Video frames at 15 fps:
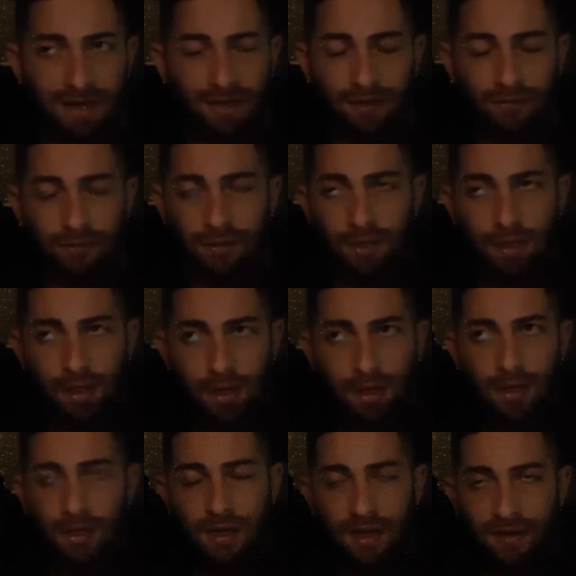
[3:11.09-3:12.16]
I don't,
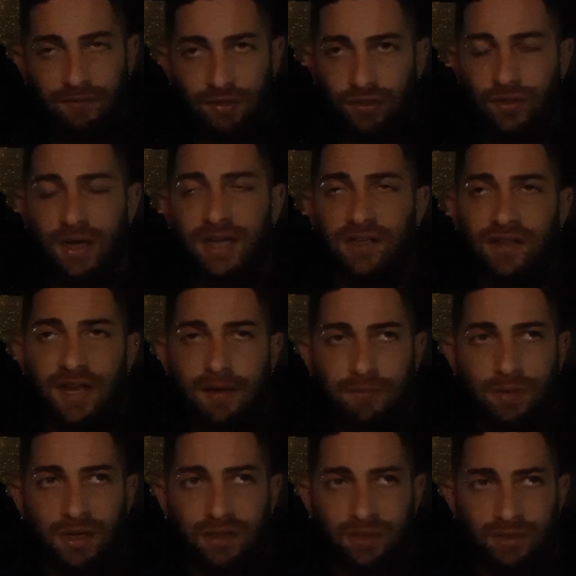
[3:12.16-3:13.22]
I haven't drinking that
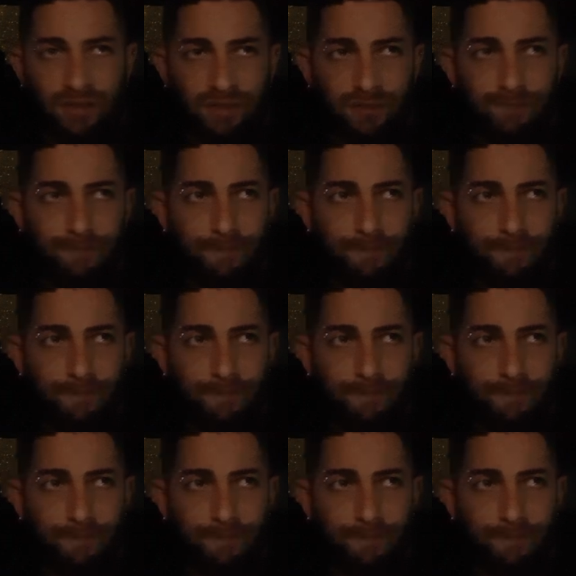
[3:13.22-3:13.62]
much.